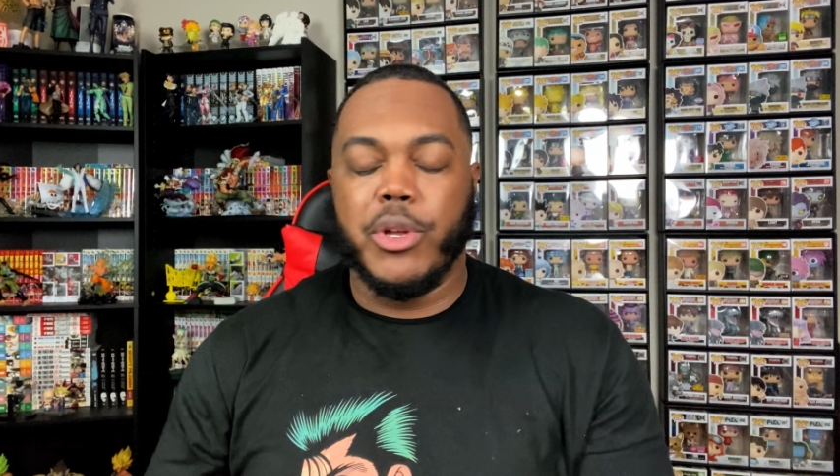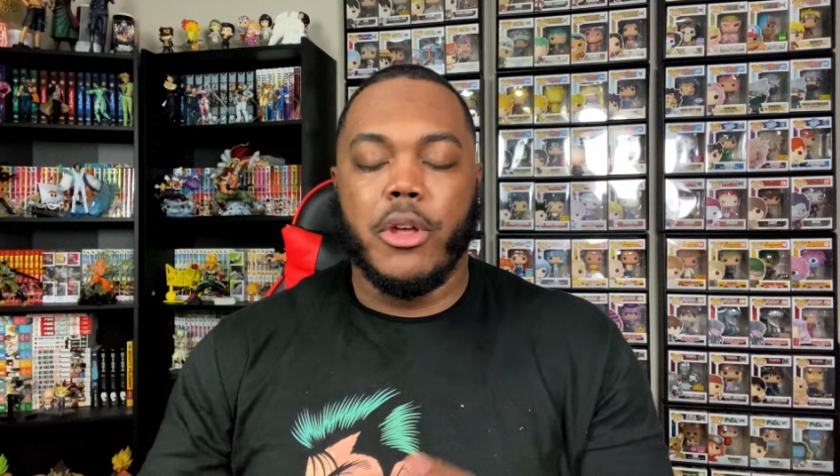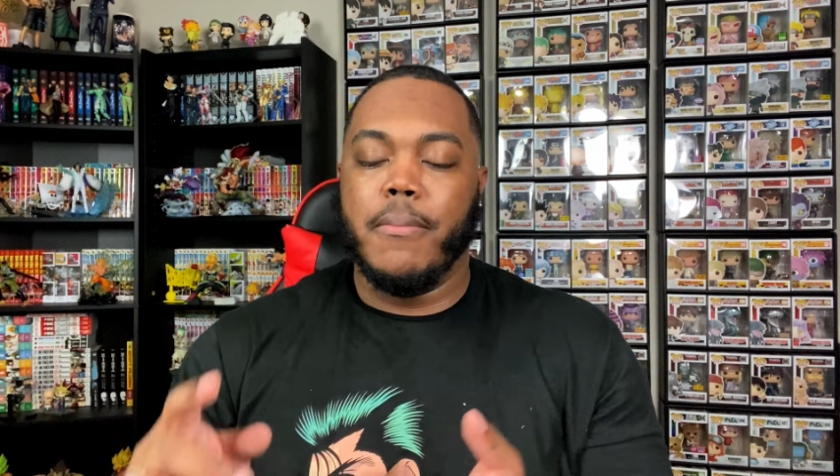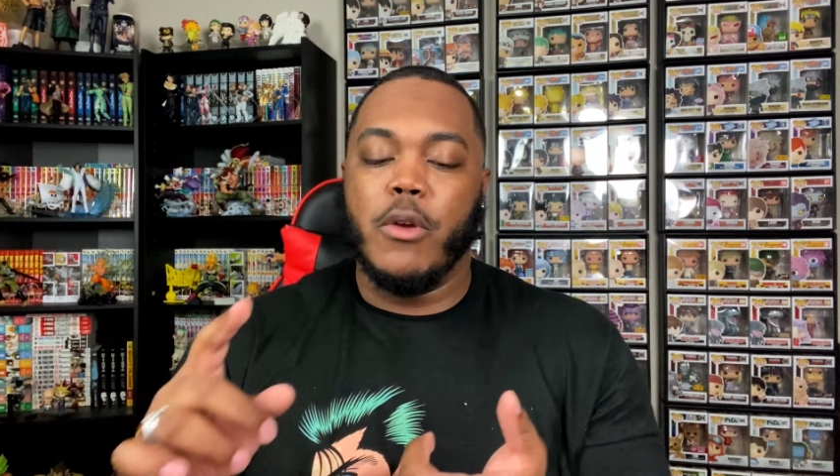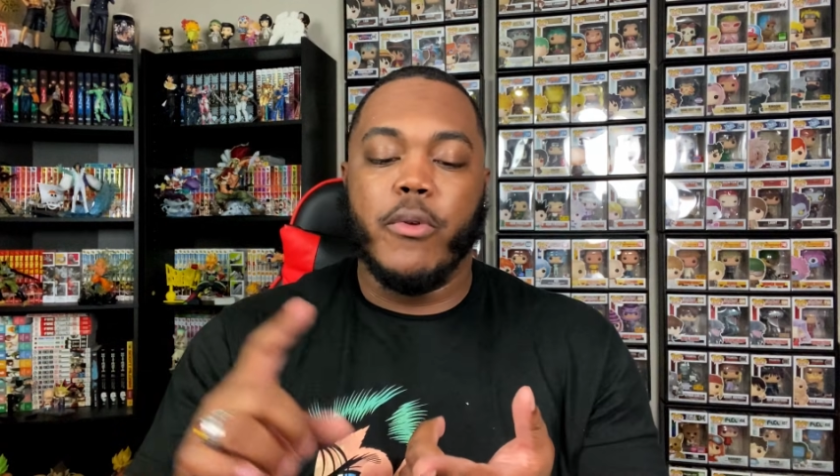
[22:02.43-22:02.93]

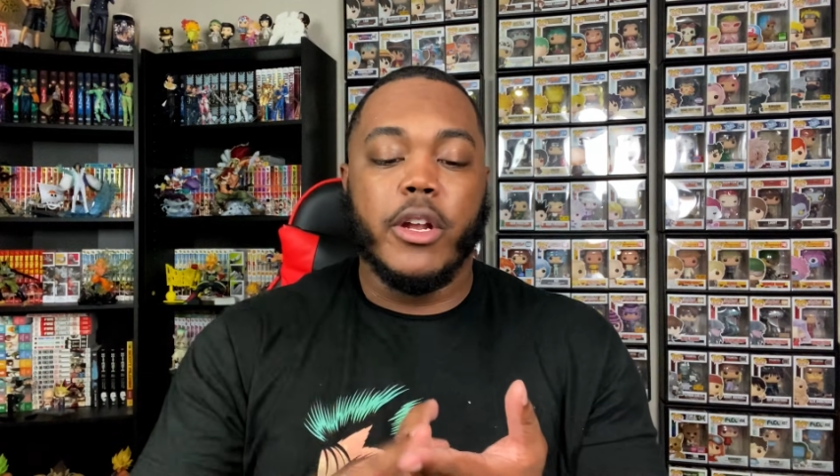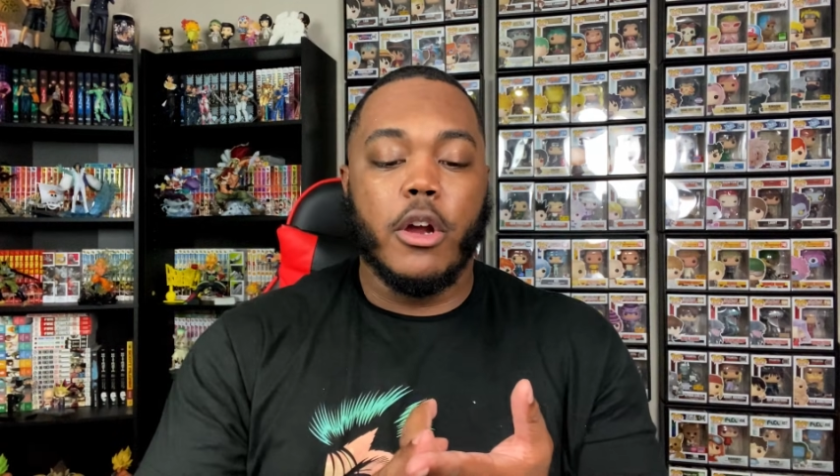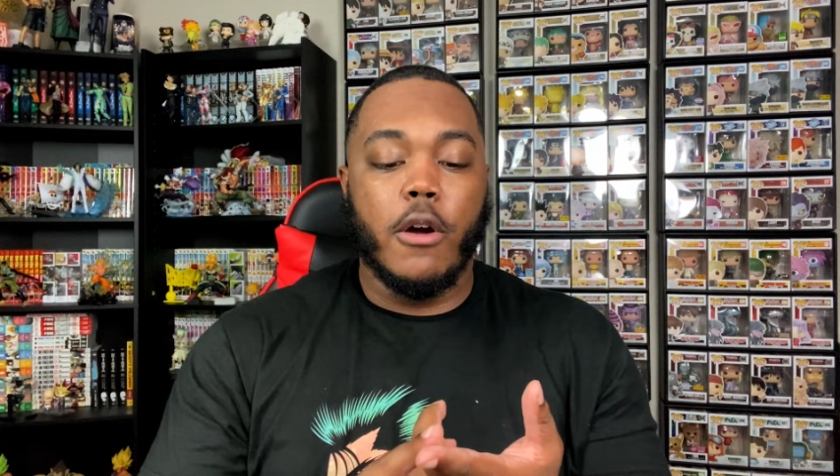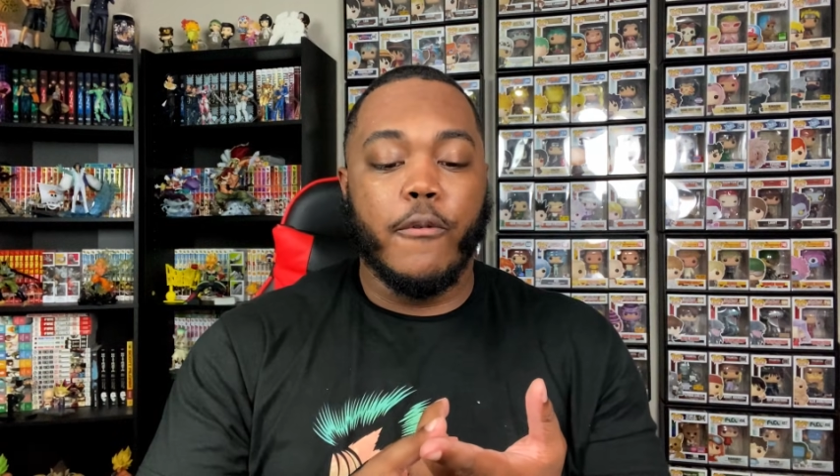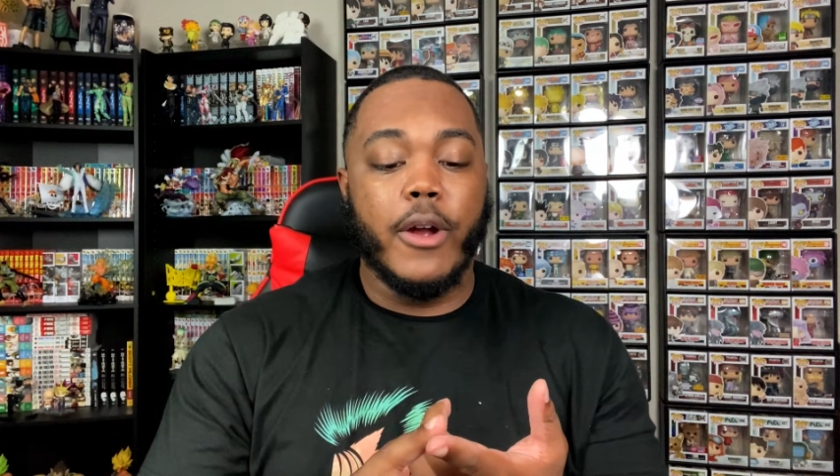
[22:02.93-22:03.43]
whether it be Rent a
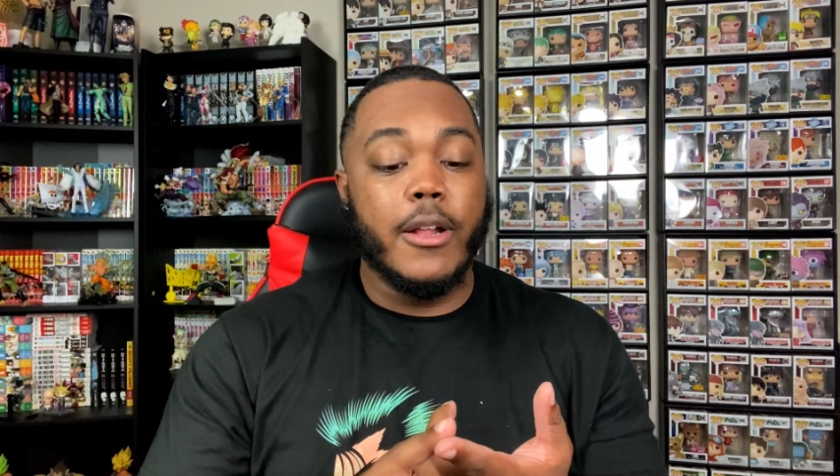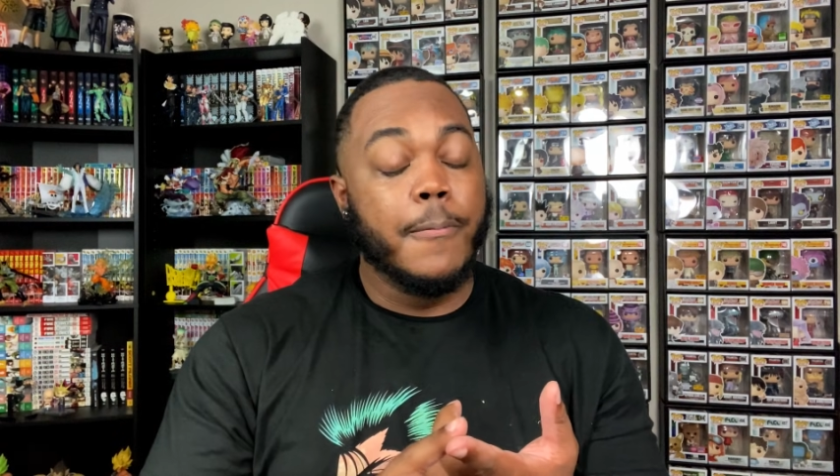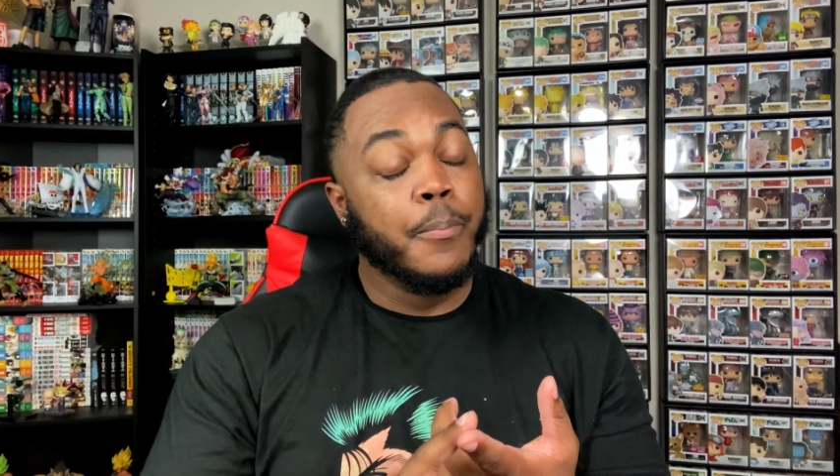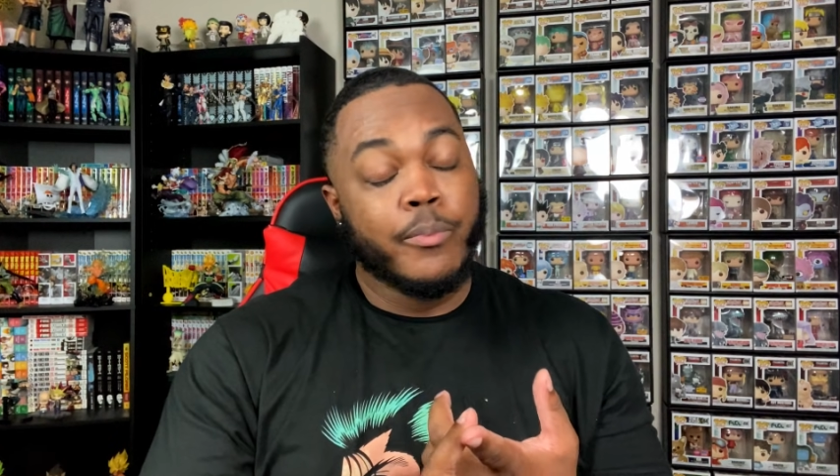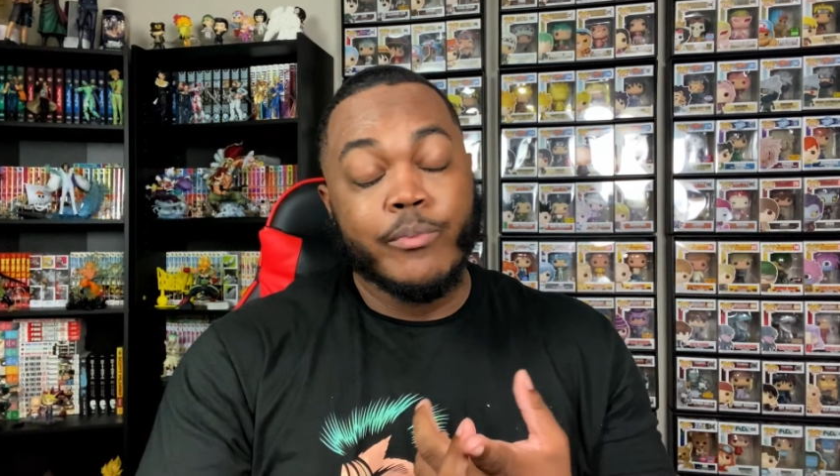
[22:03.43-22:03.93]
Girlfriend,